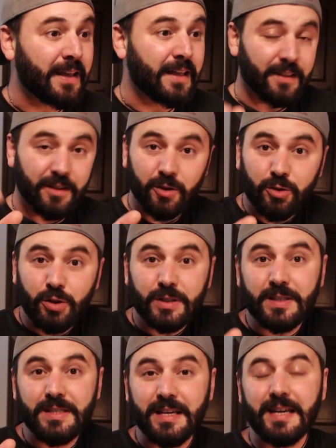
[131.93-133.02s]
You
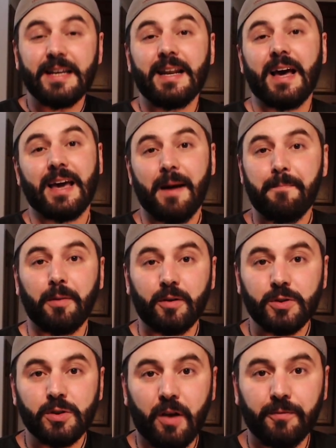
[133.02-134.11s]
just need a couple of
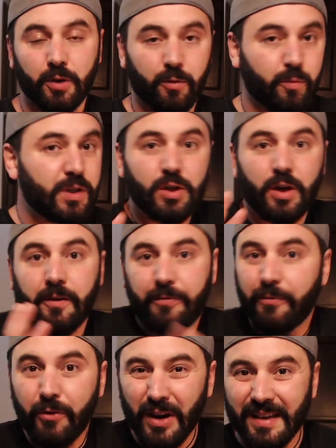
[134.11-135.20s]
software which are
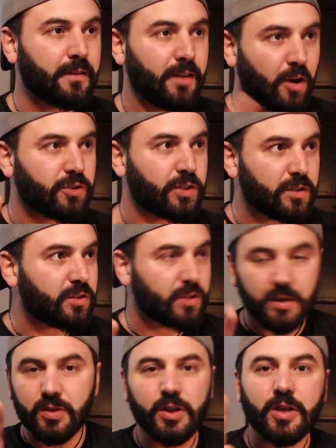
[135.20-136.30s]
free. No,
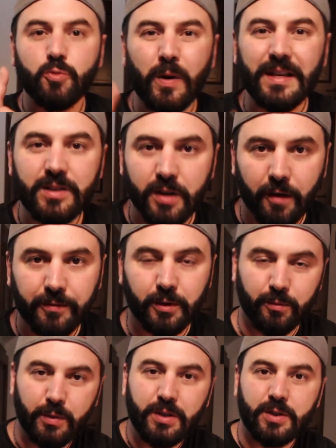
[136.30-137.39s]
it's just one software
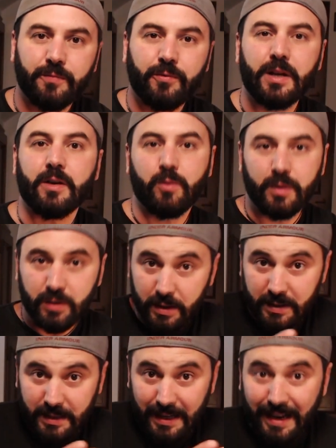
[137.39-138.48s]
which is free, which
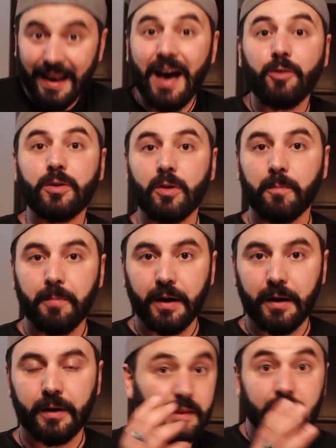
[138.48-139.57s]
is Cloud
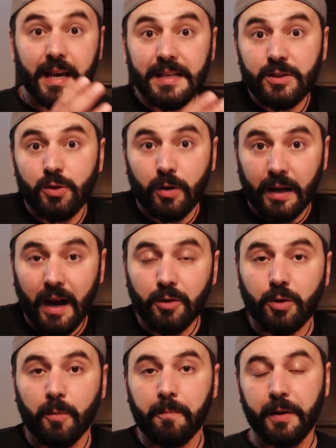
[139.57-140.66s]
Compare. Thanks to Cloud
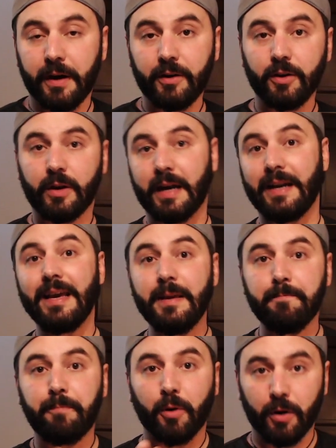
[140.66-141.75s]
Compare, you can
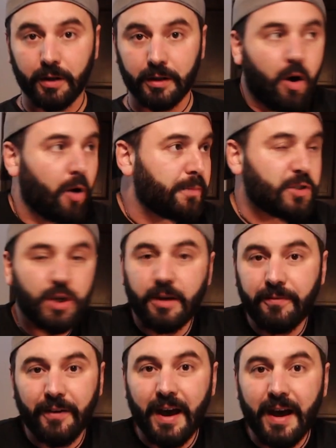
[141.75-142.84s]
import OBJ
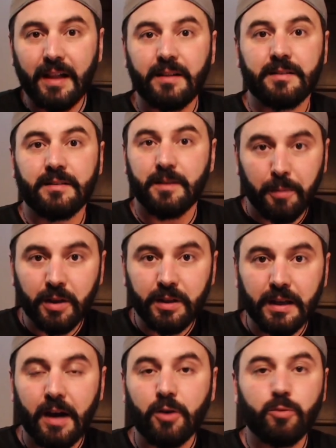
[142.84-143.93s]
file, the point
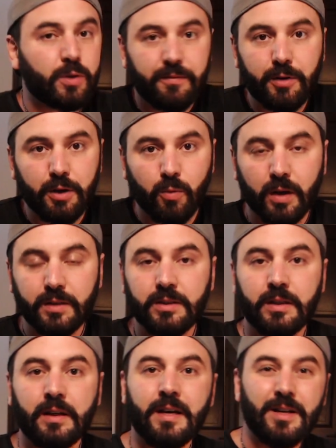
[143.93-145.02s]
cloud, whatever you want.
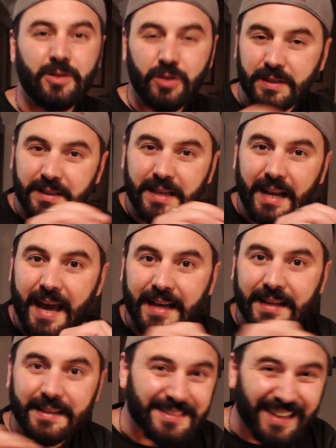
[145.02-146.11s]
Just
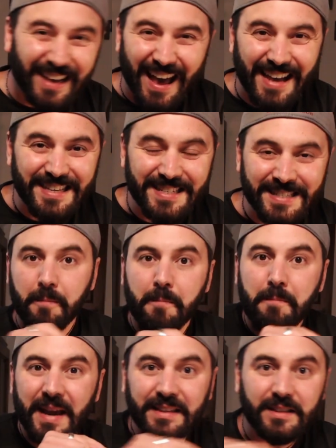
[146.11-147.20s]
select a slice,
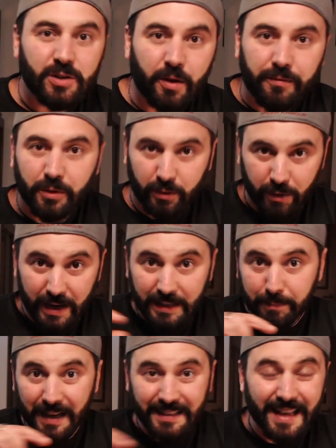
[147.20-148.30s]
make the software create
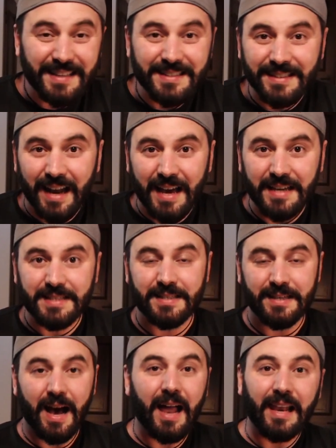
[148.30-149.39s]
by that slice
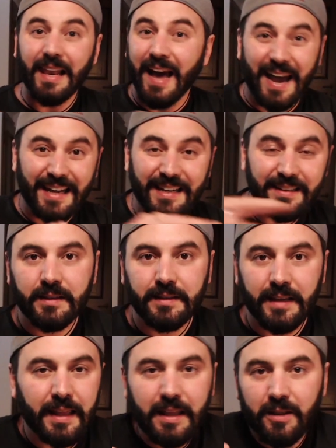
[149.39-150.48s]
a line
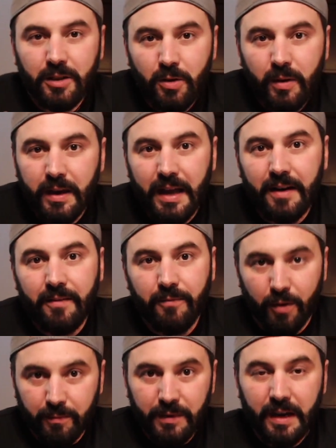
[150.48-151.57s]
that you can
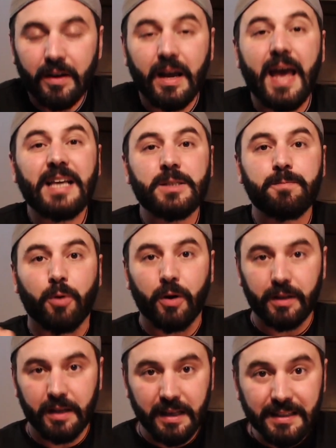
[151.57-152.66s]
from there
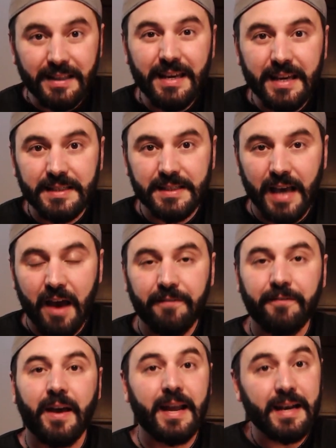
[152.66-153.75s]
export in DXF
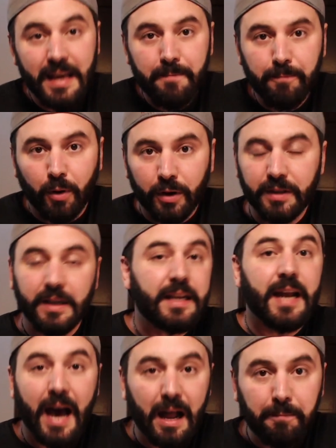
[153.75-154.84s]
and import in
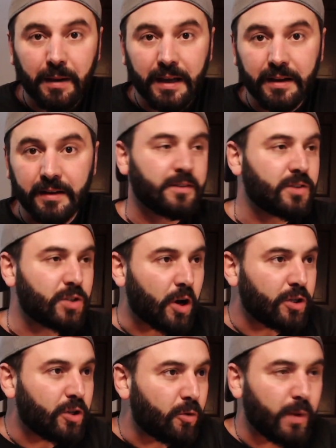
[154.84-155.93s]
Allplan. So
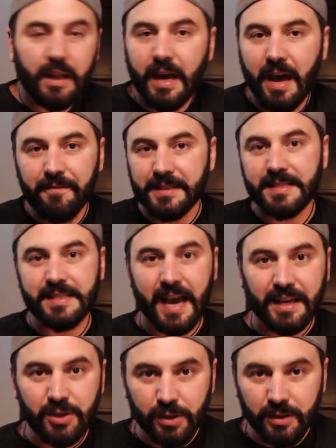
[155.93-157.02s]
you will have a
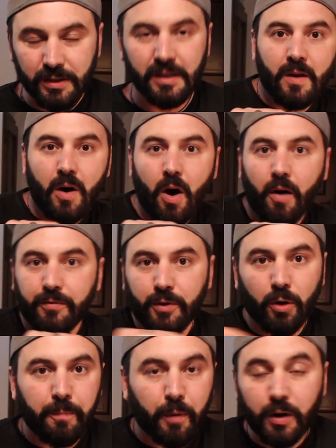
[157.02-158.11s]
section of
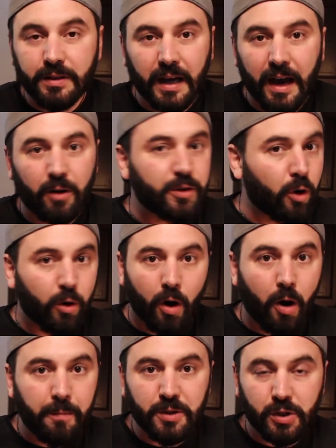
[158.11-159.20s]
your point cloud or
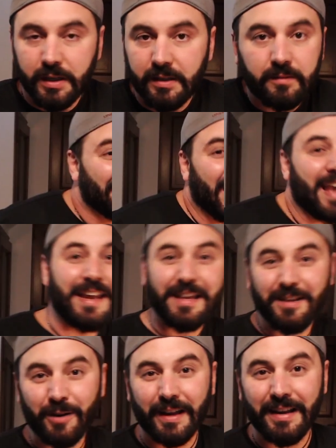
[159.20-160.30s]
OBJ and
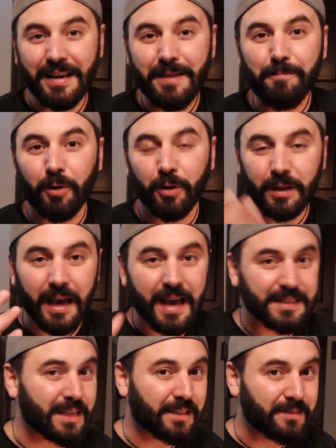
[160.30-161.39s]
you can import
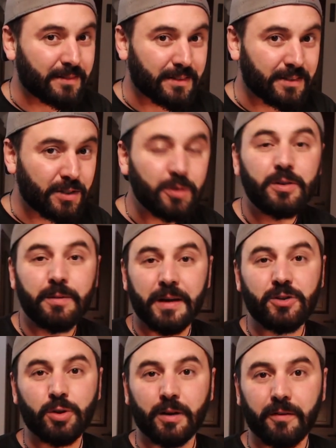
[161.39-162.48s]
as a
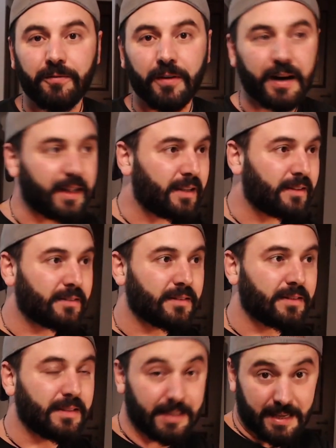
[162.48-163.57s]
two-dimensional file
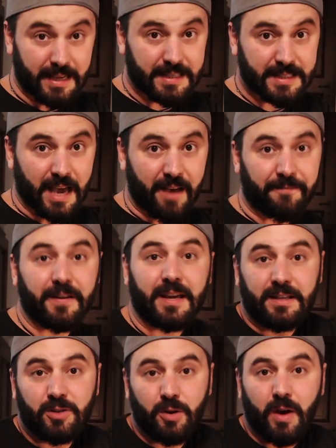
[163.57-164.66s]
DXF
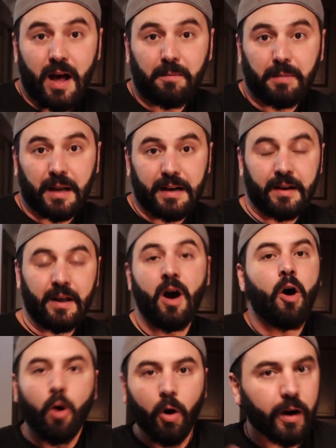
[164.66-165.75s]
into Allplan
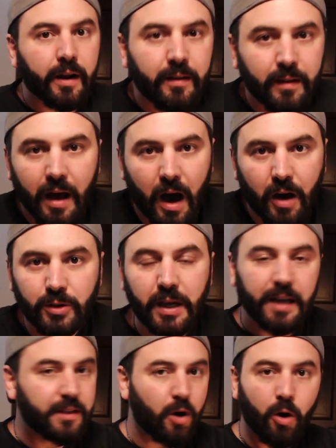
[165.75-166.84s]
or
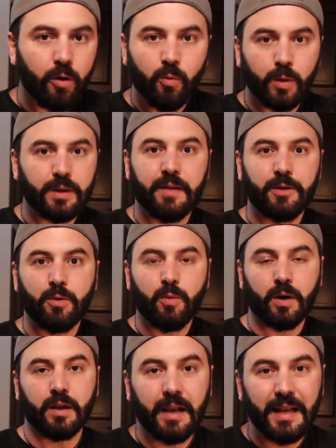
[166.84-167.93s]
AutoCAD or whatever you
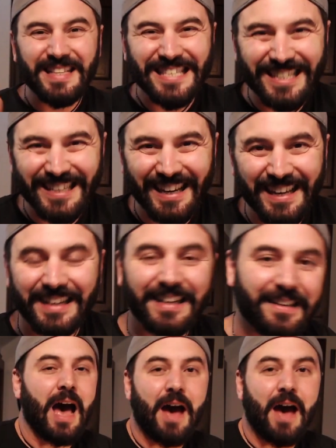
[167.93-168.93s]
want. Let's see it.